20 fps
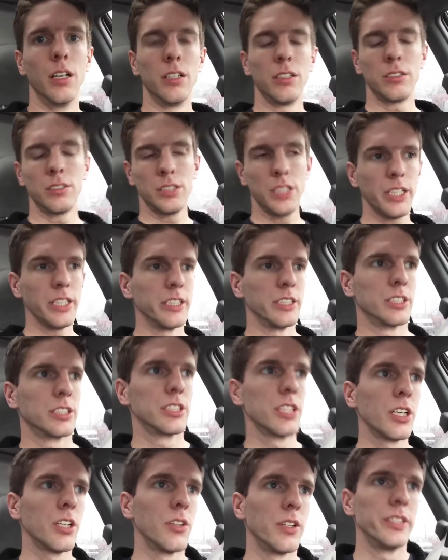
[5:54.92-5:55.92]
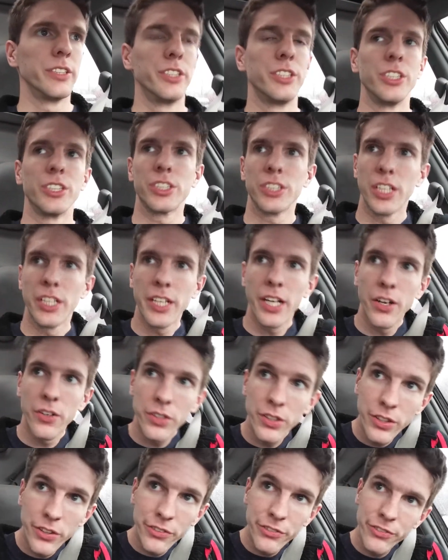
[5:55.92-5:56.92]
Alright, so I just got
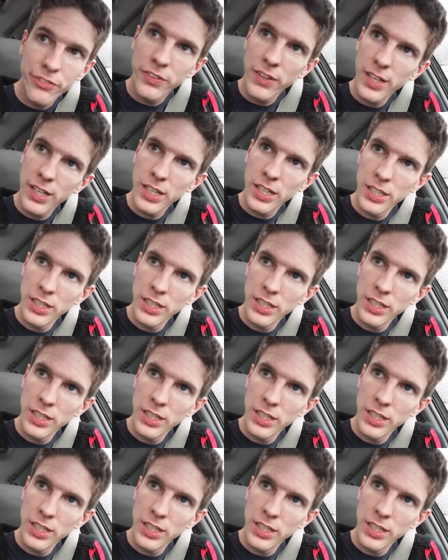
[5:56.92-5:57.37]
out of